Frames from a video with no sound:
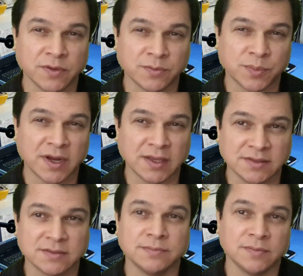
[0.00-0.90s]
of its
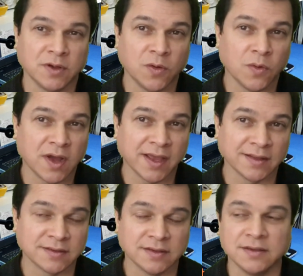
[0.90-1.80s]
price, go
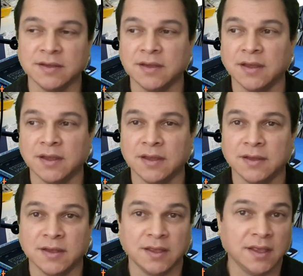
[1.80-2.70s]
ahead.
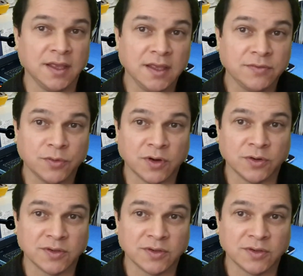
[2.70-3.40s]
If you